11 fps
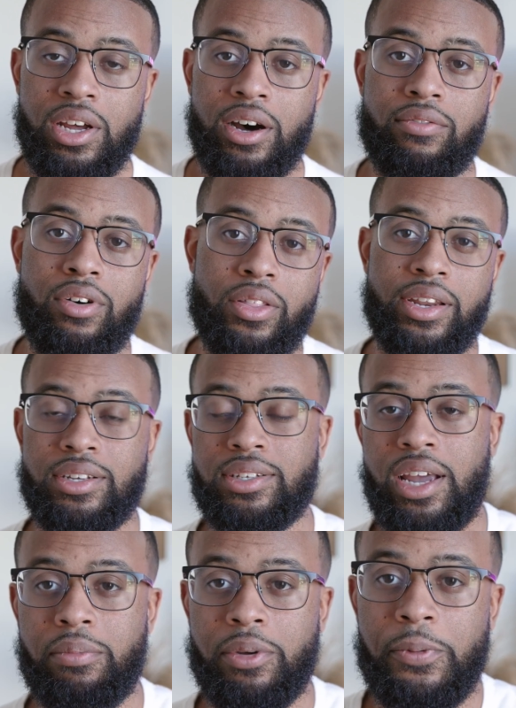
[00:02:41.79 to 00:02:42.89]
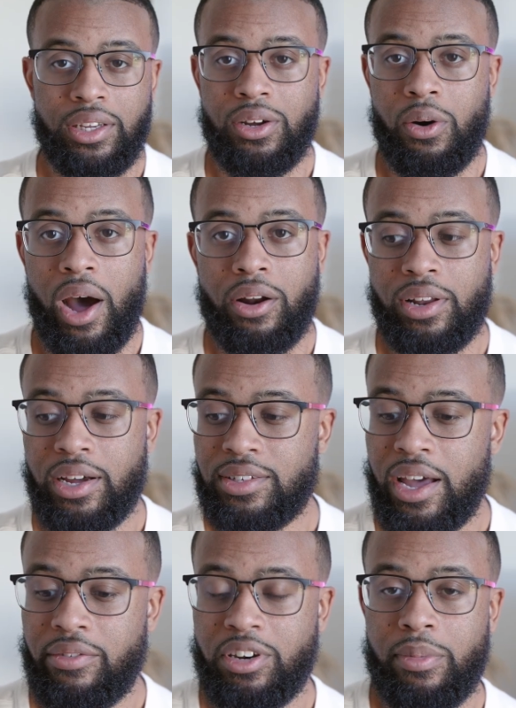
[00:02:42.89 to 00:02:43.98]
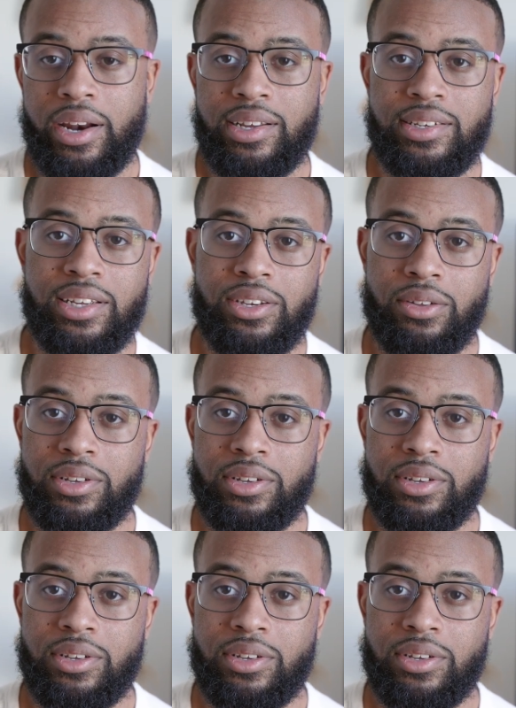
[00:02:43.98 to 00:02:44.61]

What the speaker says: of all that excitement. I don't like to have anybody sitting on the